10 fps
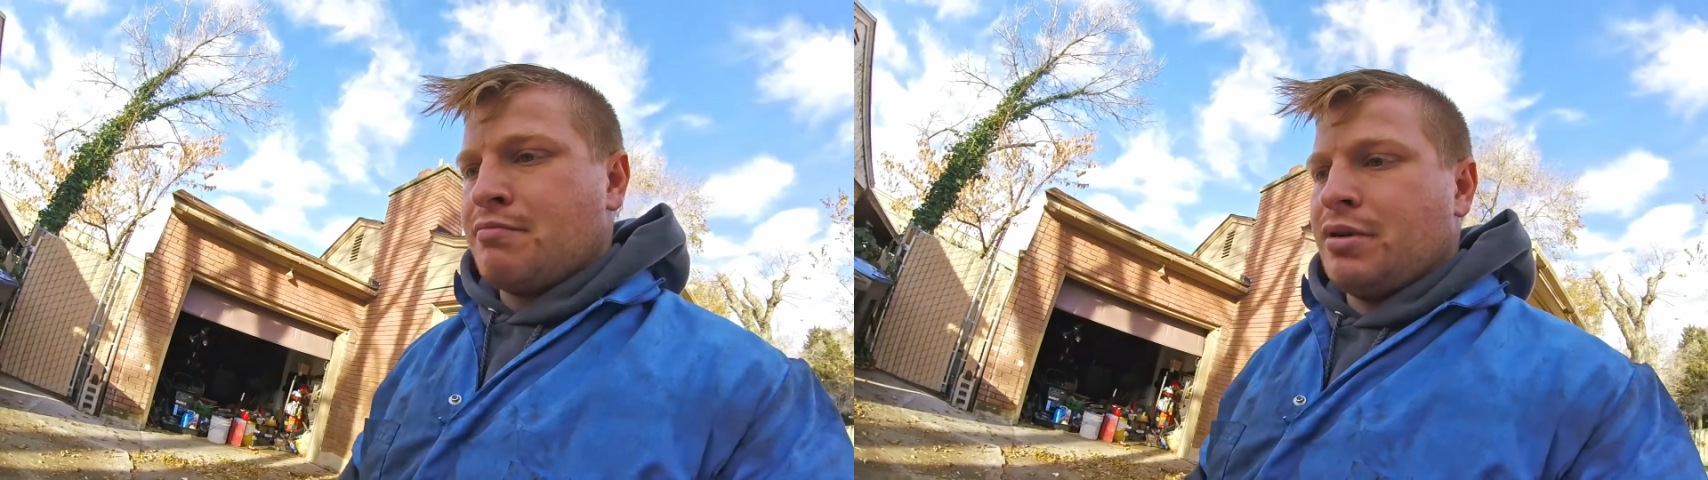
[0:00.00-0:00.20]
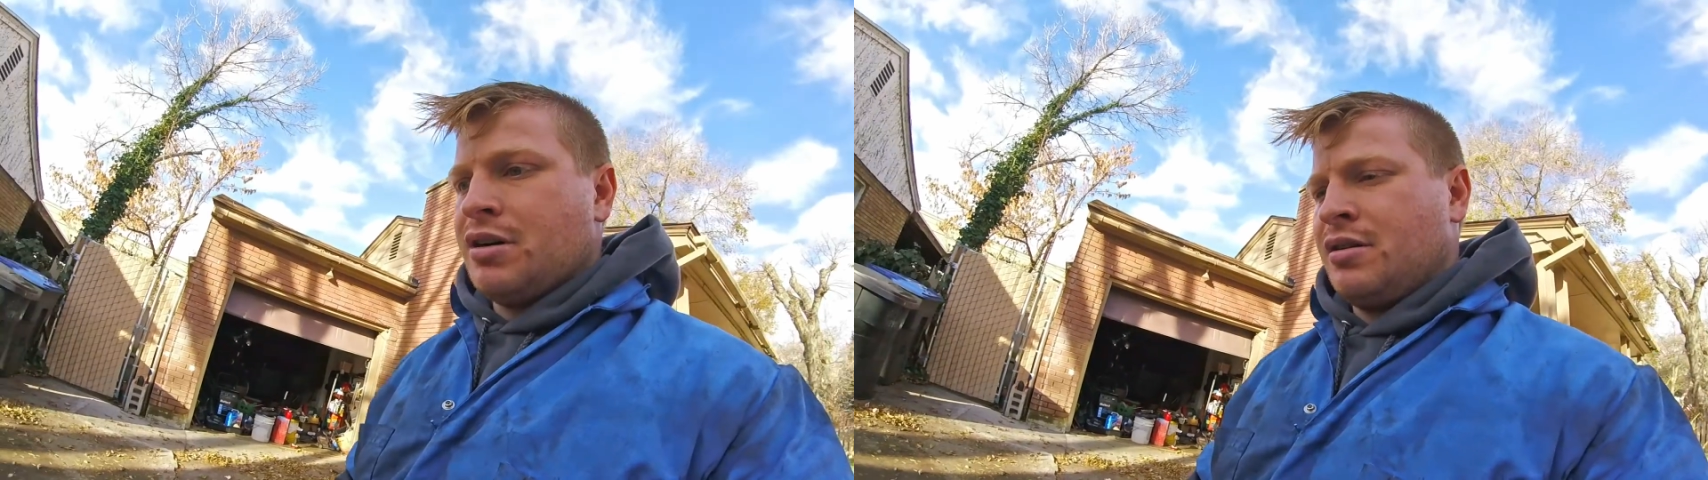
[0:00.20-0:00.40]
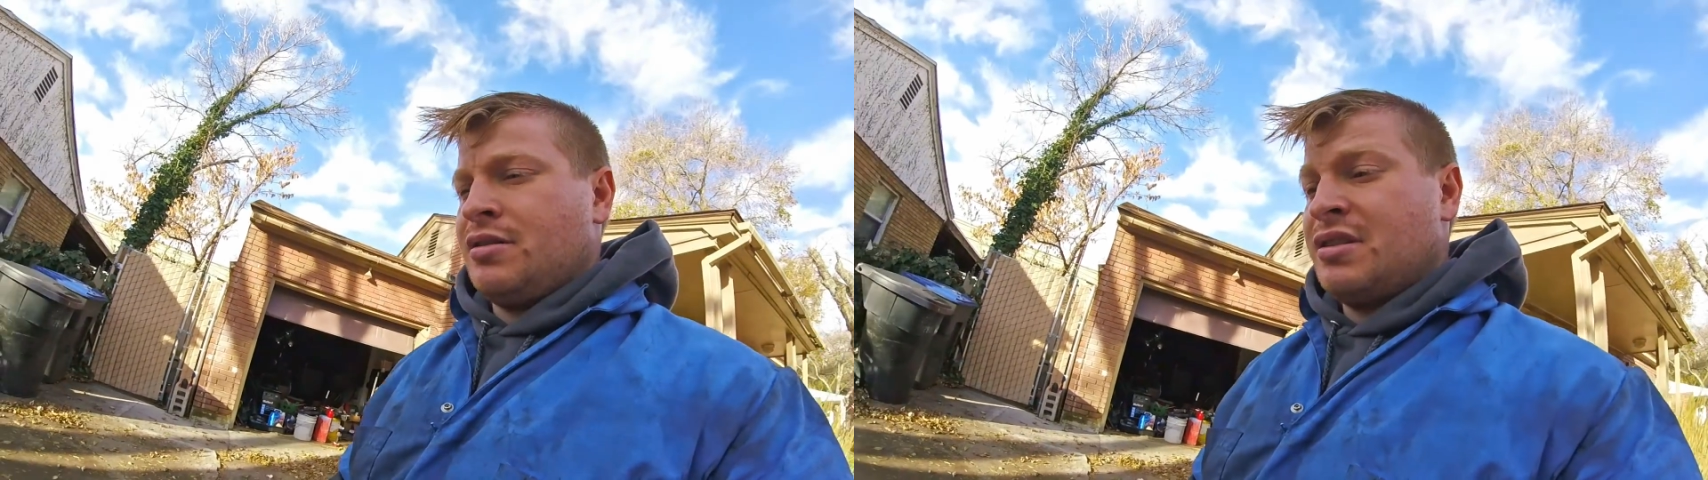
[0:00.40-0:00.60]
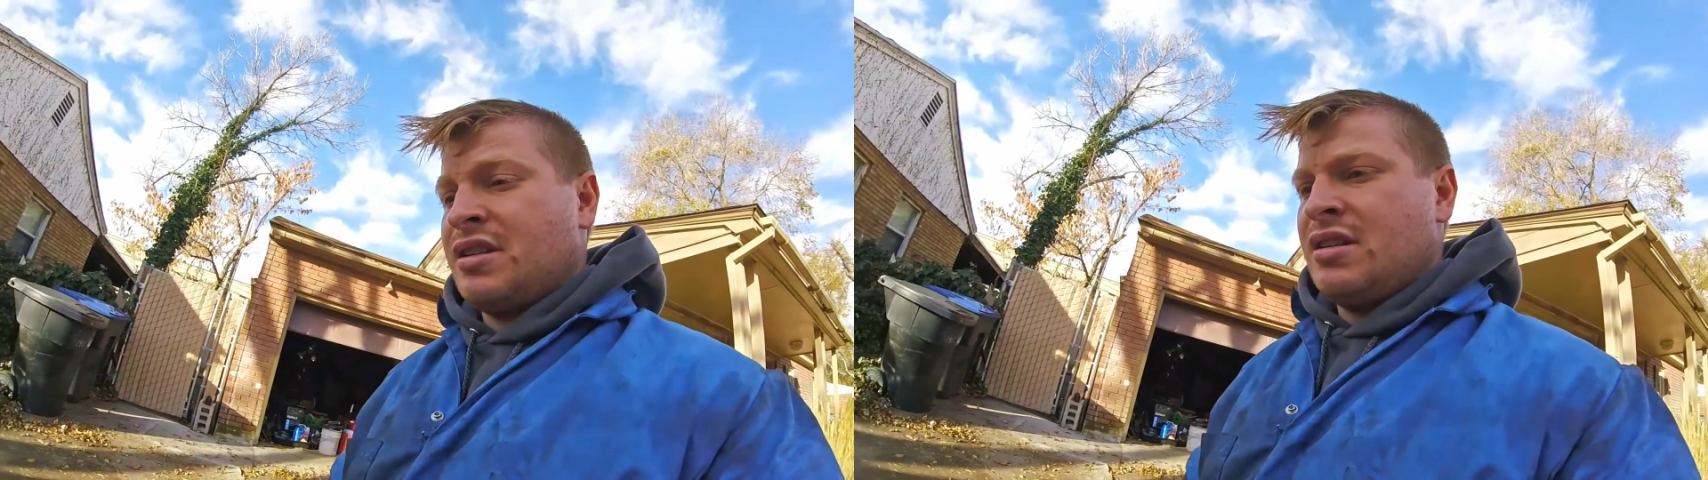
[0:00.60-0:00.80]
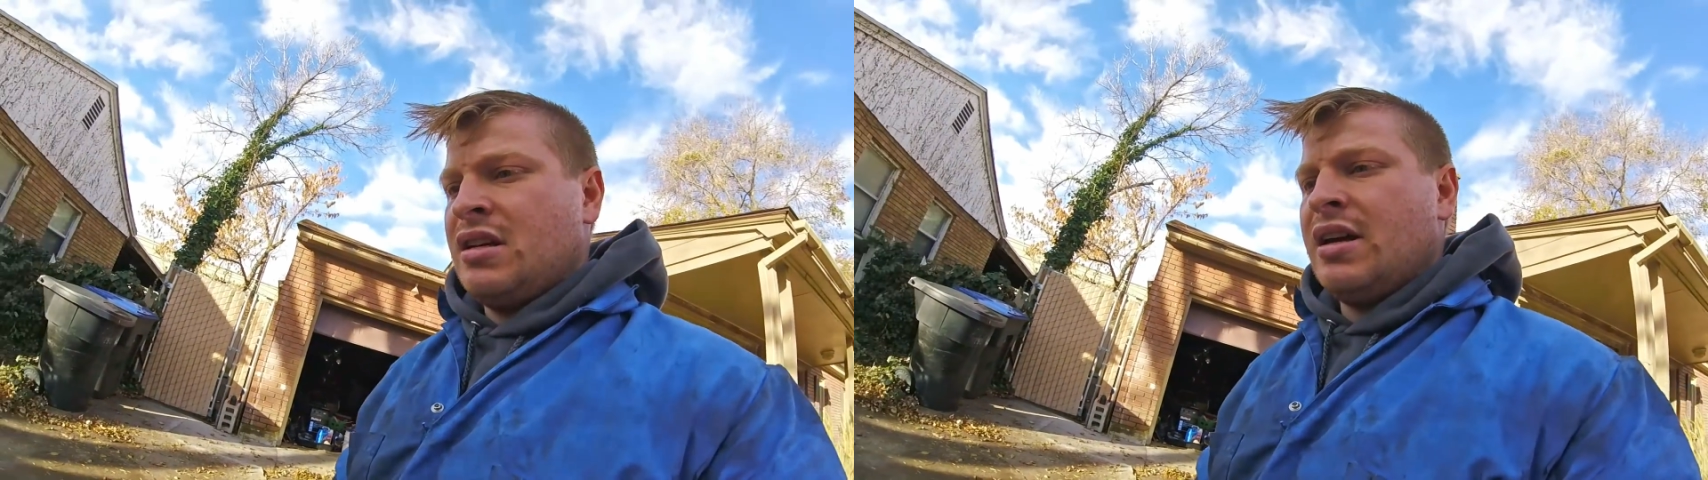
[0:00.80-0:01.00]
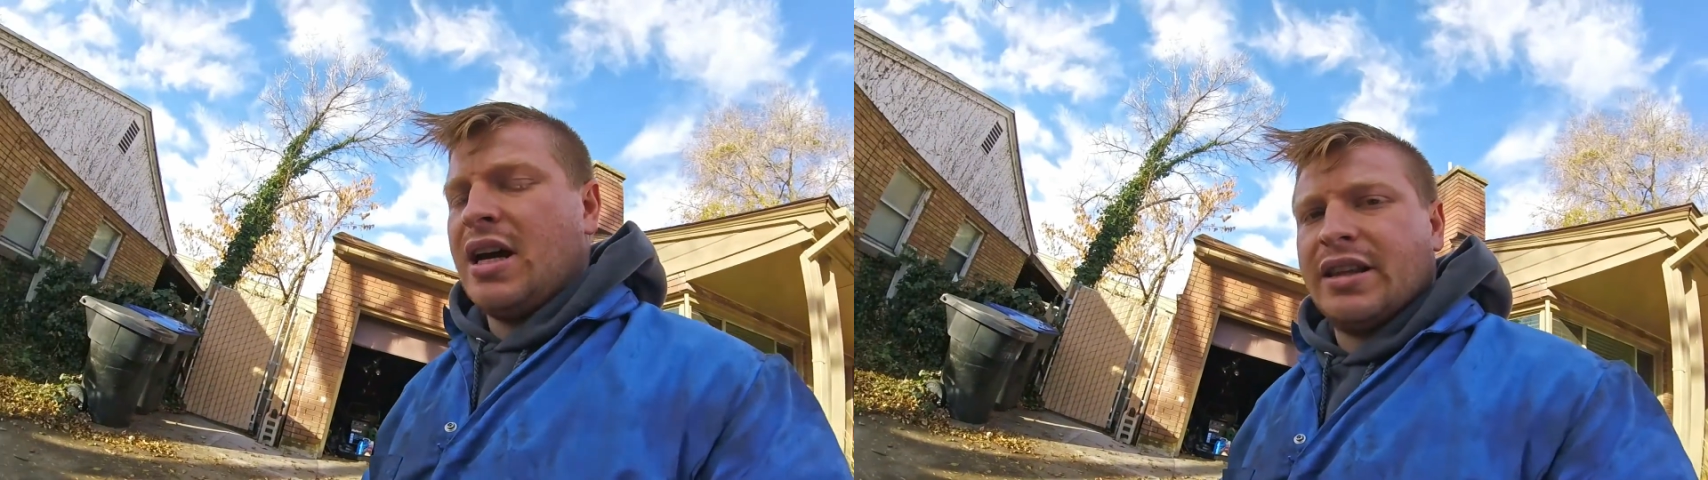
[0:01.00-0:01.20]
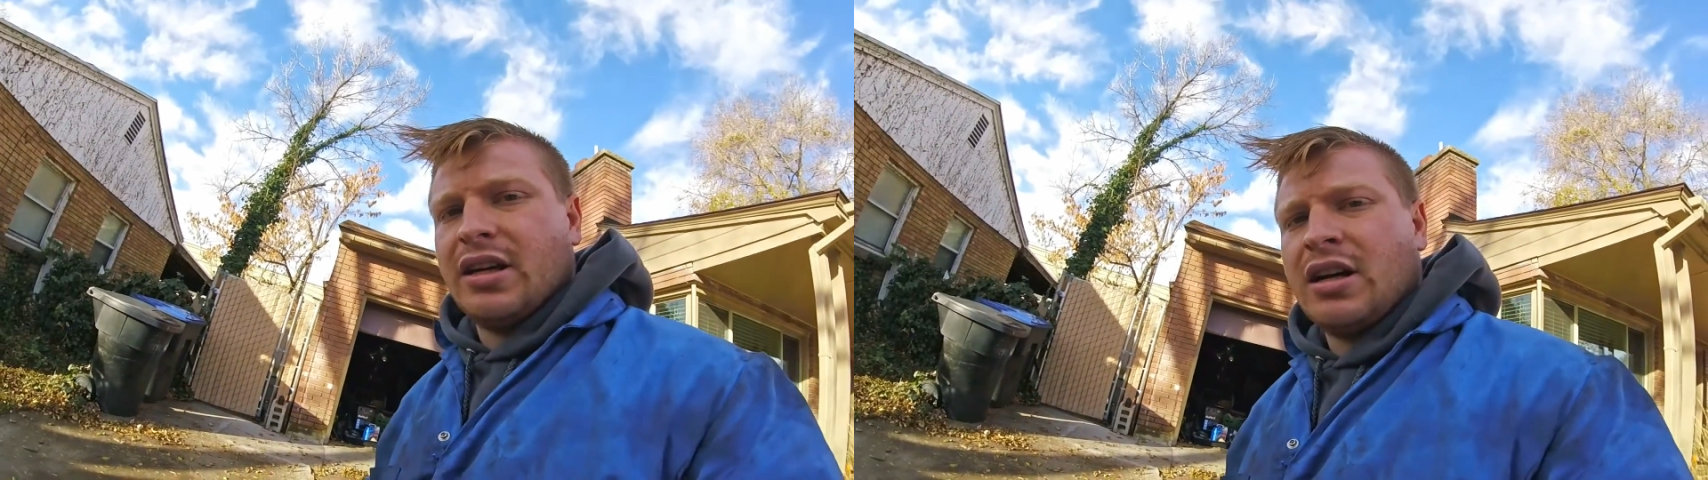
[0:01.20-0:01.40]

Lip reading: some bungs at